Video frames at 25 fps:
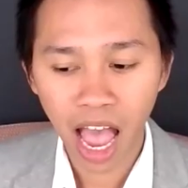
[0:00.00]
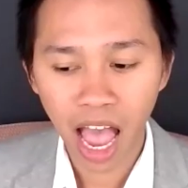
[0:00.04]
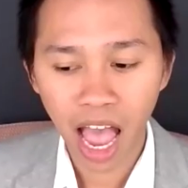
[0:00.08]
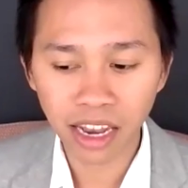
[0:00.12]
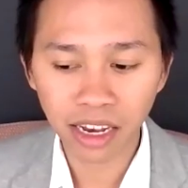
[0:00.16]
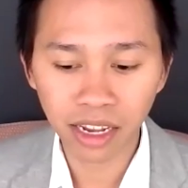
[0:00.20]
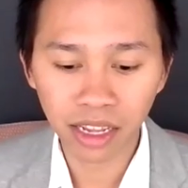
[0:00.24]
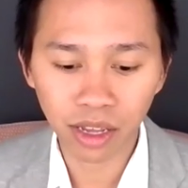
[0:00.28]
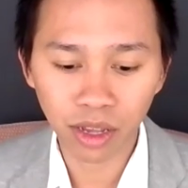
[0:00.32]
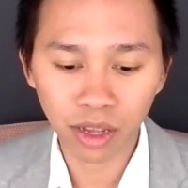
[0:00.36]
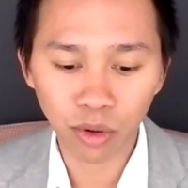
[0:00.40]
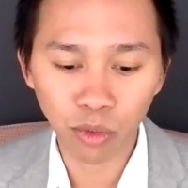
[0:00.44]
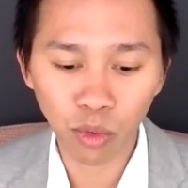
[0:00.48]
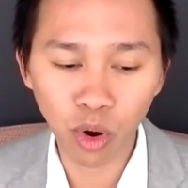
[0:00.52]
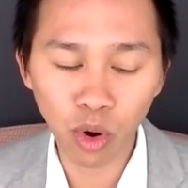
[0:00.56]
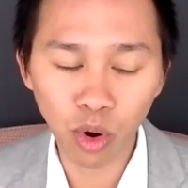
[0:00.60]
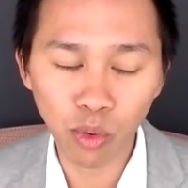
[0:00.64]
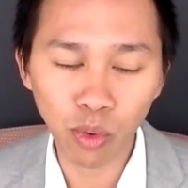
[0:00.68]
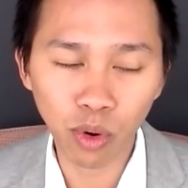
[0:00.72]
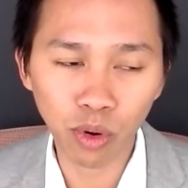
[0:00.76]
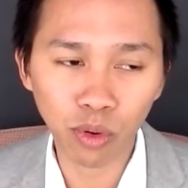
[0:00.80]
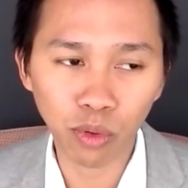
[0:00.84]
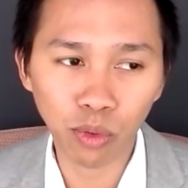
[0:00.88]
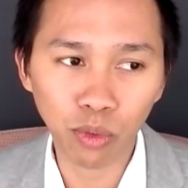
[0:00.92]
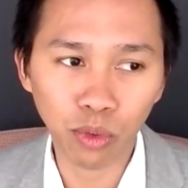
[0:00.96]
And w-
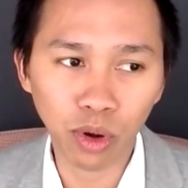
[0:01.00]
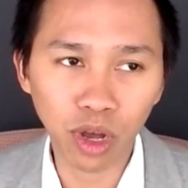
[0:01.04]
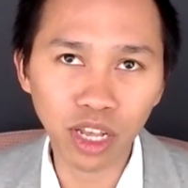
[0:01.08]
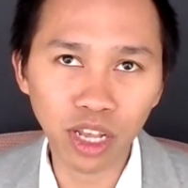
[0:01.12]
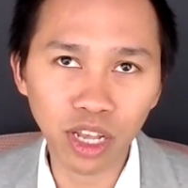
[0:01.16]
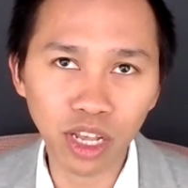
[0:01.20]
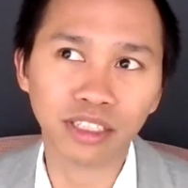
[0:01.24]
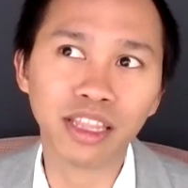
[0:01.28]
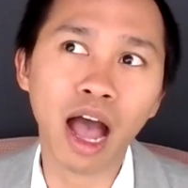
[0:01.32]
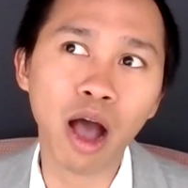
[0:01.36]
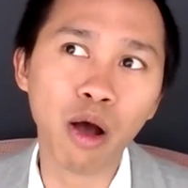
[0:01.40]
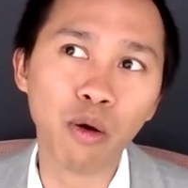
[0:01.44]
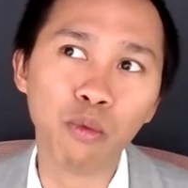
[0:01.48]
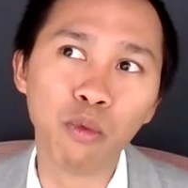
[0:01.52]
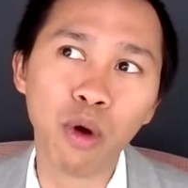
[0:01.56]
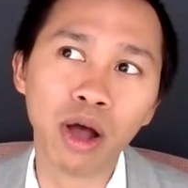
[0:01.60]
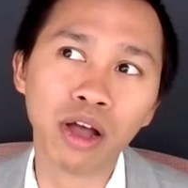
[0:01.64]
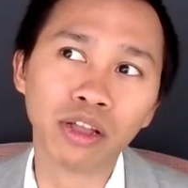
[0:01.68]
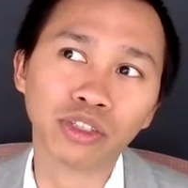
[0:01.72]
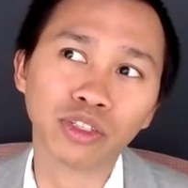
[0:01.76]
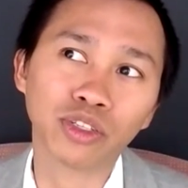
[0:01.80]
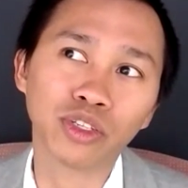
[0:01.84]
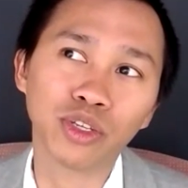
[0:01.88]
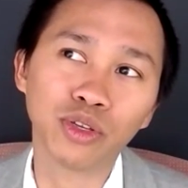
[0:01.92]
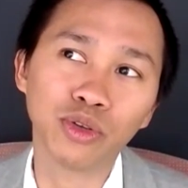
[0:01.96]
w- is that
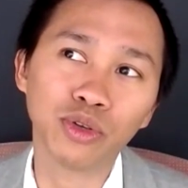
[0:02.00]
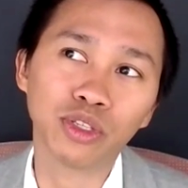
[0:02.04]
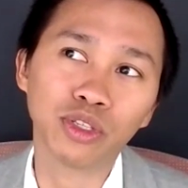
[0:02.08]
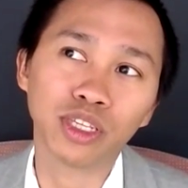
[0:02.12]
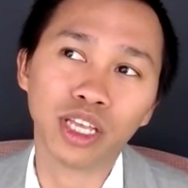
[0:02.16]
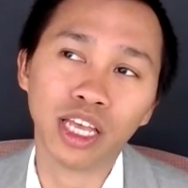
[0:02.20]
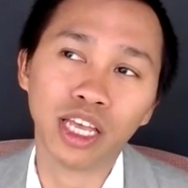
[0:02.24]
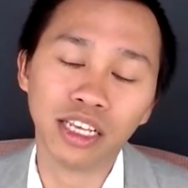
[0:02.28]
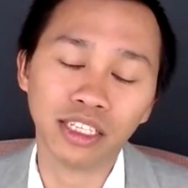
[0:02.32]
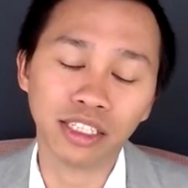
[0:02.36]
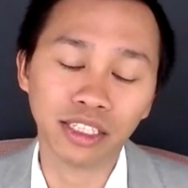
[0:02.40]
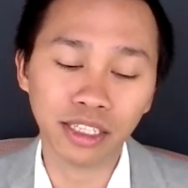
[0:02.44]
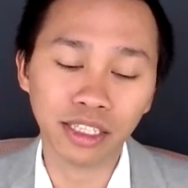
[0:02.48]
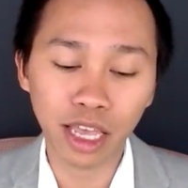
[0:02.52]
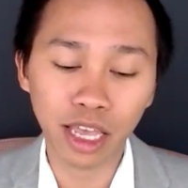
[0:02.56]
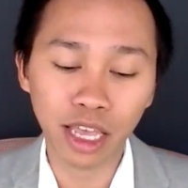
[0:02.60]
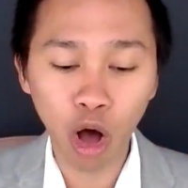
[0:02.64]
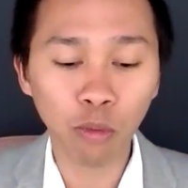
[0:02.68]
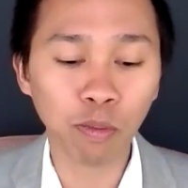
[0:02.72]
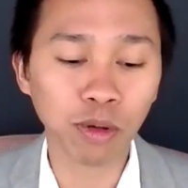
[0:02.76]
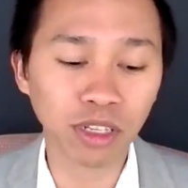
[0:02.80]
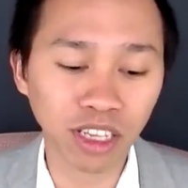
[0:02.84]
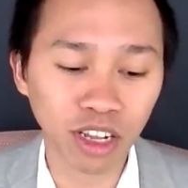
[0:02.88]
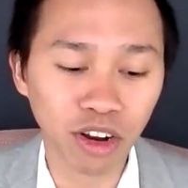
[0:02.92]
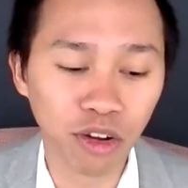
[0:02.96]
what you, is the
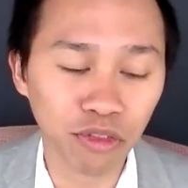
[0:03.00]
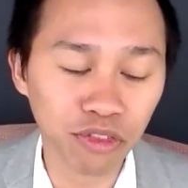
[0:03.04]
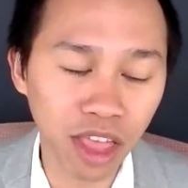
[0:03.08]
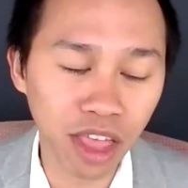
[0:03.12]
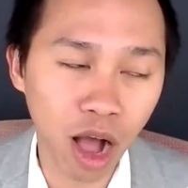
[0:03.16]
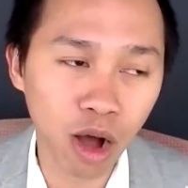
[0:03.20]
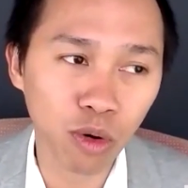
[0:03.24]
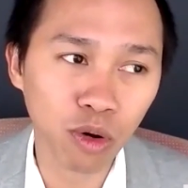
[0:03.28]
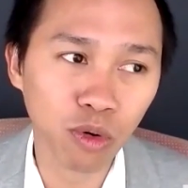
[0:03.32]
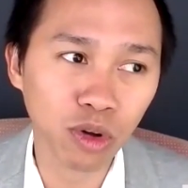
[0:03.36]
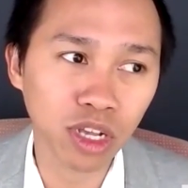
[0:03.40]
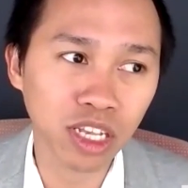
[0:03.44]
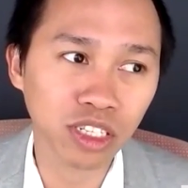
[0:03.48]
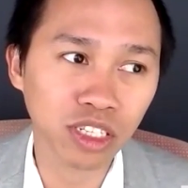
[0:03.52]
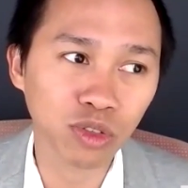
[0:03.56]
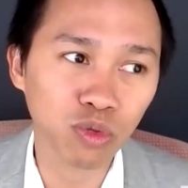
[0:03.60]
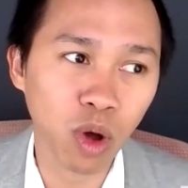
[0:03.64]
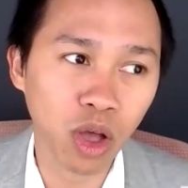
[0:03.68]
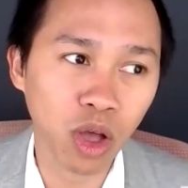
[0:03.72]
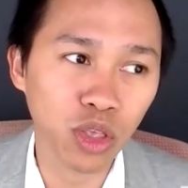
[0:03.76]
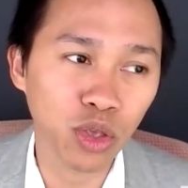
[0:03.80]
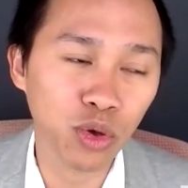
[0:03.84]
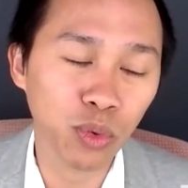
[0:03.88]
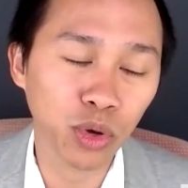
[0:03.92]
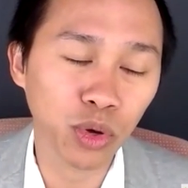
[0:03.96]
opposite of that is
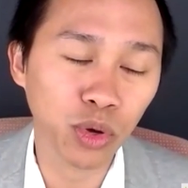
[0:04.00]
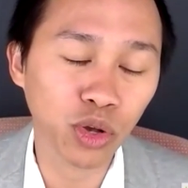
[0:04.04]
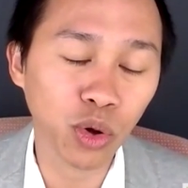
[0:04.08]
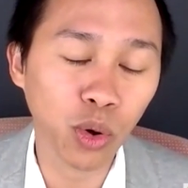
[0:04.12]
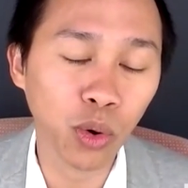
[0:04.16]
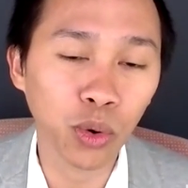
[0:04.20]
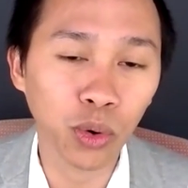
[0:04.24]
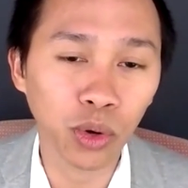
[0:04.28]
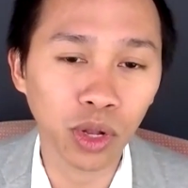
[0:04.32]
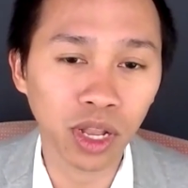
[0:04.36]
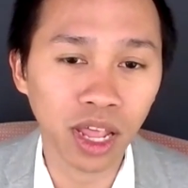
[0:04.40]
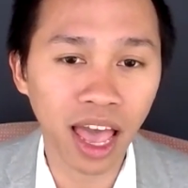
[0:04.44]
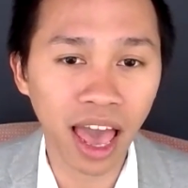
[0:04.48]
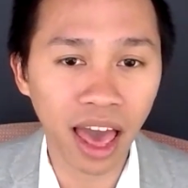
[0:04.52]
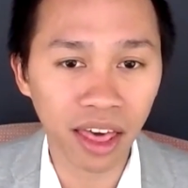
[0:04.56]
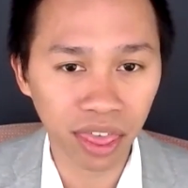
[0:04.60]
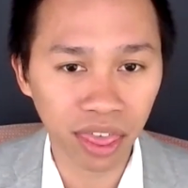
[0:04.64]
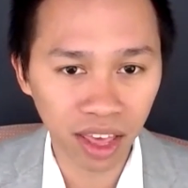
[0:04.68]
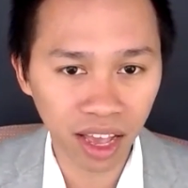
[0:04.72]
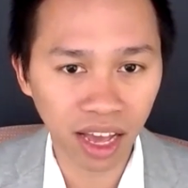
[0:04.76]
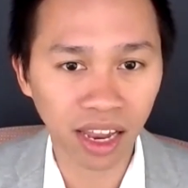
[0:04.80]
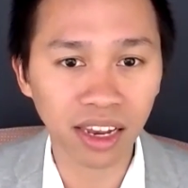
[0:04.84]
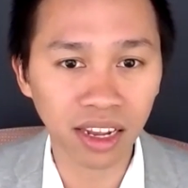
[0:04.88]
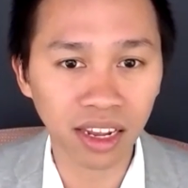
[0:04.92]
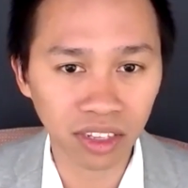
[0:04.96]
what you would call
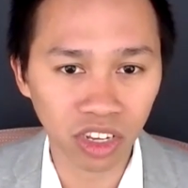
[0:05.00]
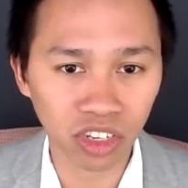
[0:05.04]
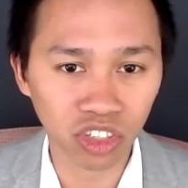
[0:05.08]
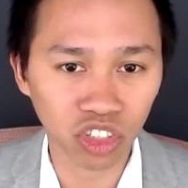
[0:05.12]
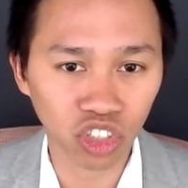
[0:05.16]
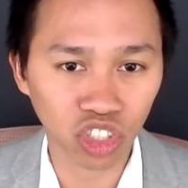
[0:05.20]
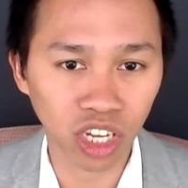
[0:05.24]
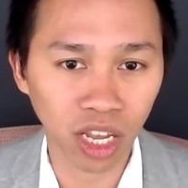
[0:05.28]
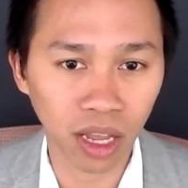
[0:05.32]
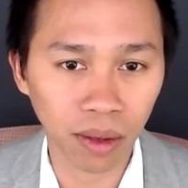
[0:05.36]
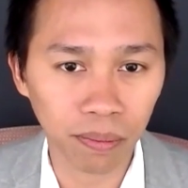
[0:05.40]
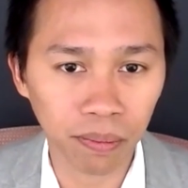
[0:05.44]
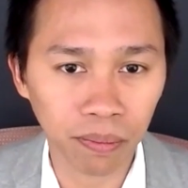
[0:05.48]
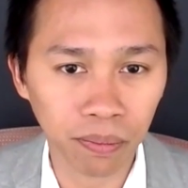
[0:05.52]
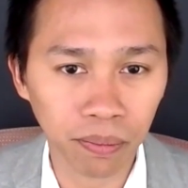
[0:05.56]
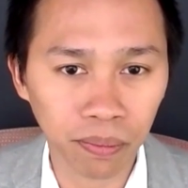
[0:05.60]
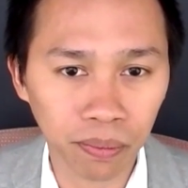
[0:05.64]
ethical leadership?